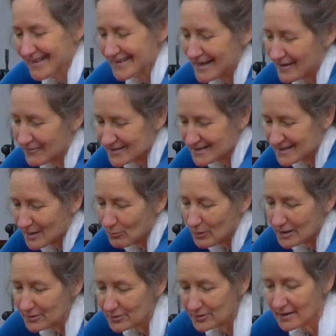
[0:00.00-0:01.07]
Now for
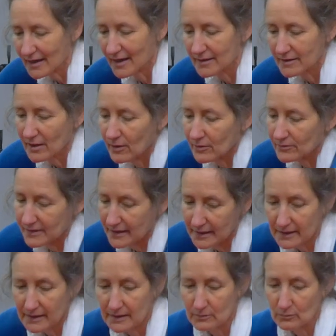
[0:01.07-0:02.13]
someone who can't hold their
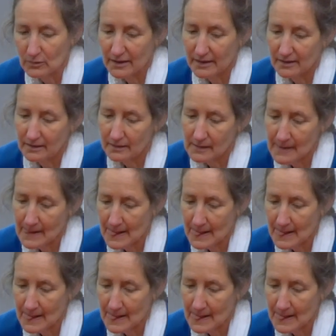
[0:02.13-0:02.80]
heat well,